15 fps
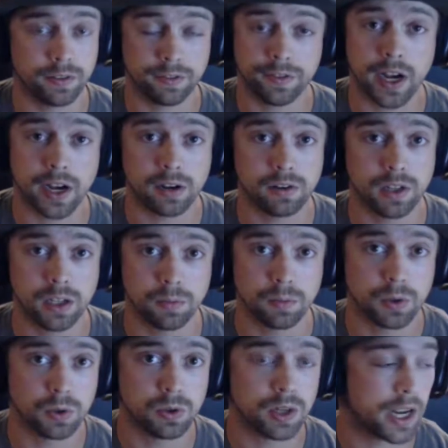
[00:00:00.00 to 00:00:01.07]
file
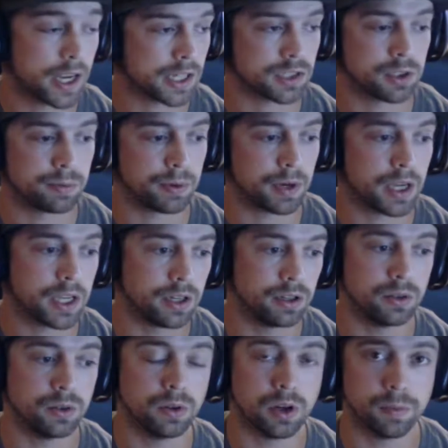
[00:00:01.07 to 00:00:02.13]
anymore. I actually probably do on